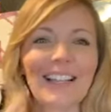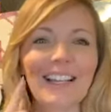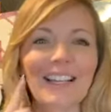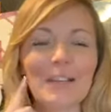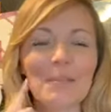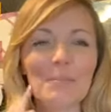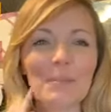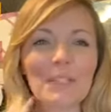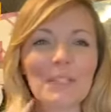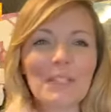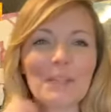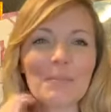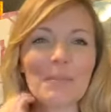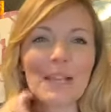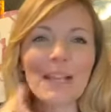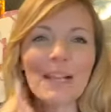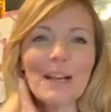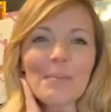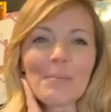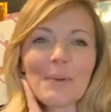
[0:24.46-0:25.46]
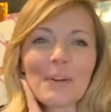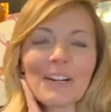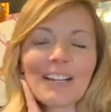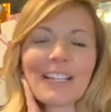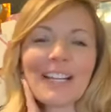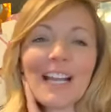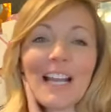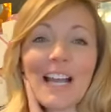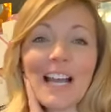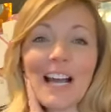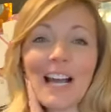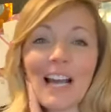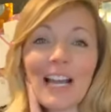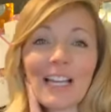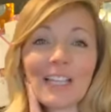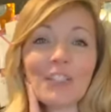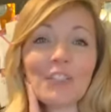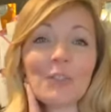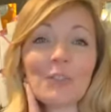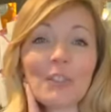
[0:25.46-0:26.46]
and put some makeup on. I had
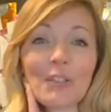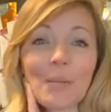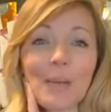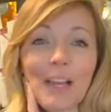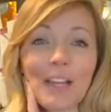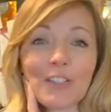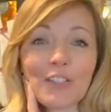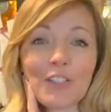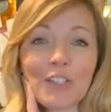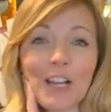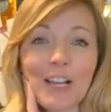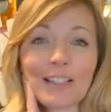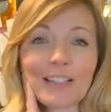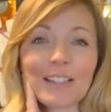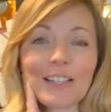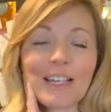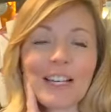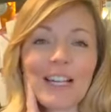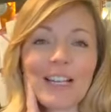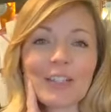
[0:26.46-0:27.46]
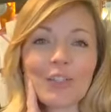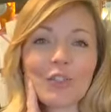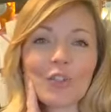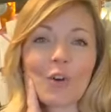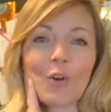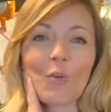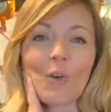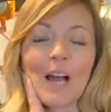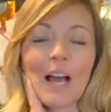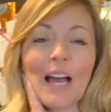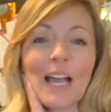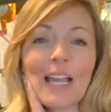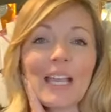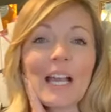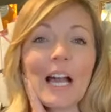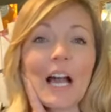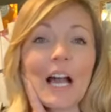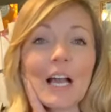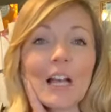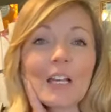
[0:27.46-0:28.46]
to do some headshots today, so I
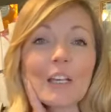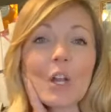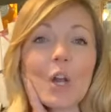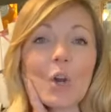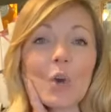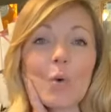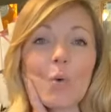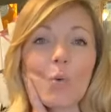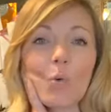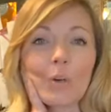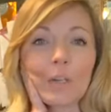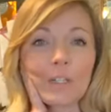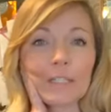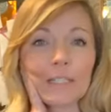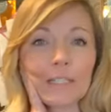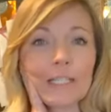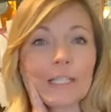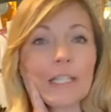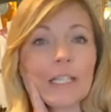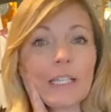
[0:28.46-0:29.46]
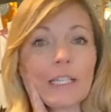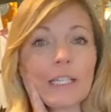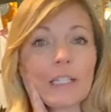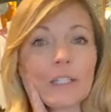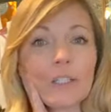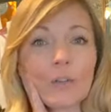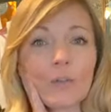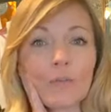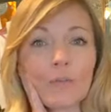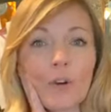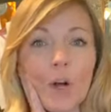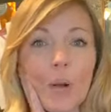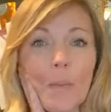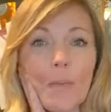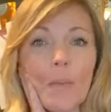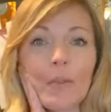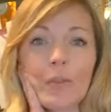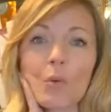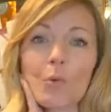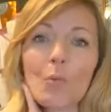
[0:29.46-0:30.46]
unquarantined
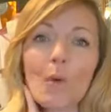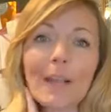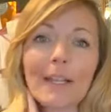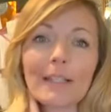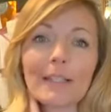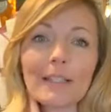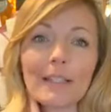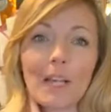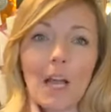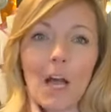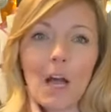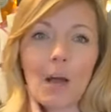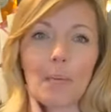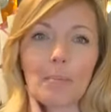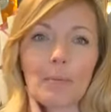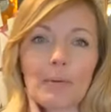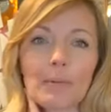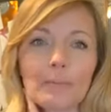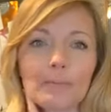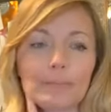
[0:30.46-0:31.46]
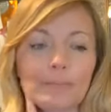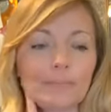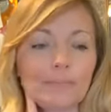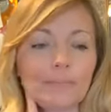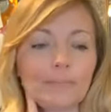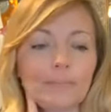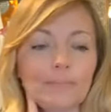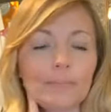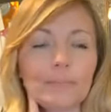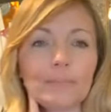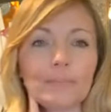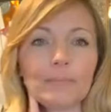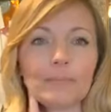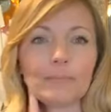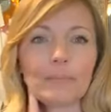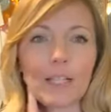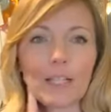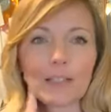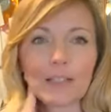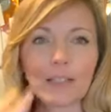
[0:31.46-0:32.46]
from the waist up.
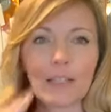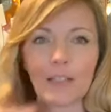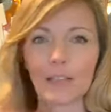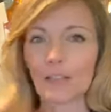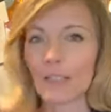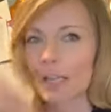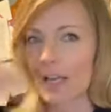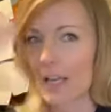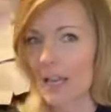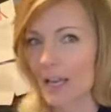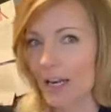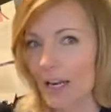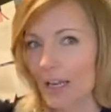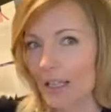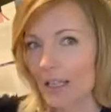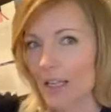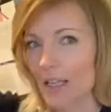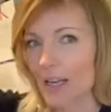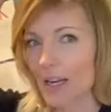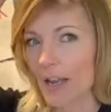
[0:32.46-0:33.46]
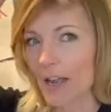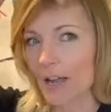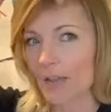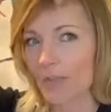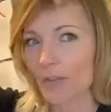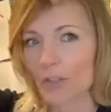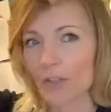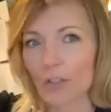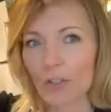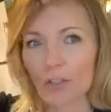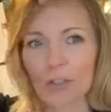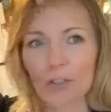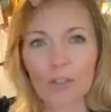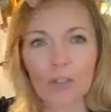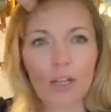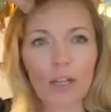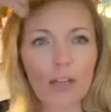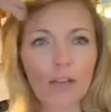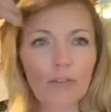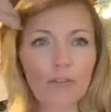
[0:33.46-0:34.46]
That's it. And I never,
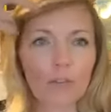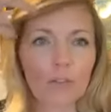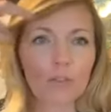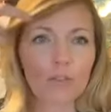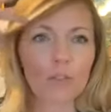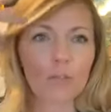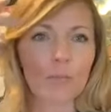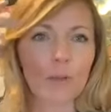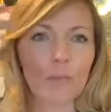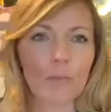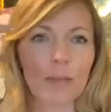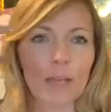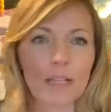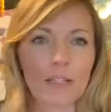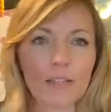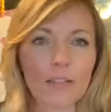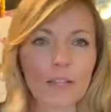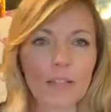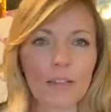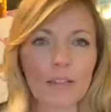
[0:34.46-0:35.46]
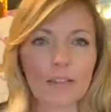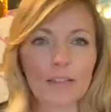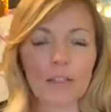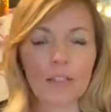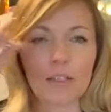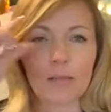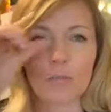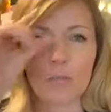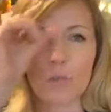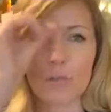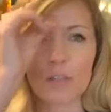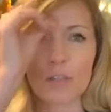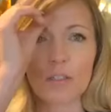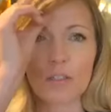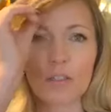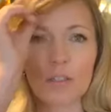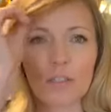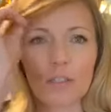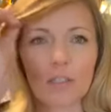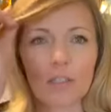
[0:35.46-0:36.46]
ever do my bangs like this anymore.
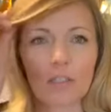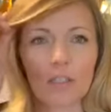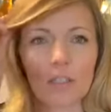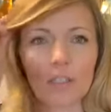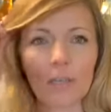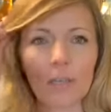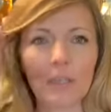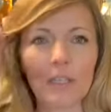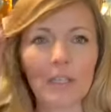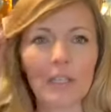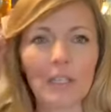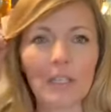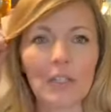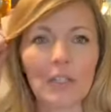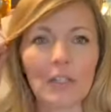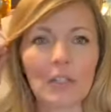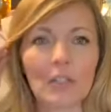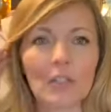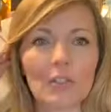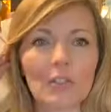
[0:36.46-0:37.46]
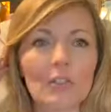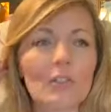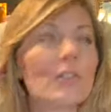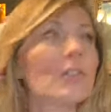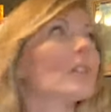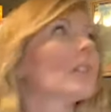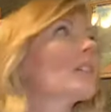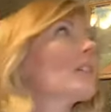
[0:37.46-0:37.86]
It's been years.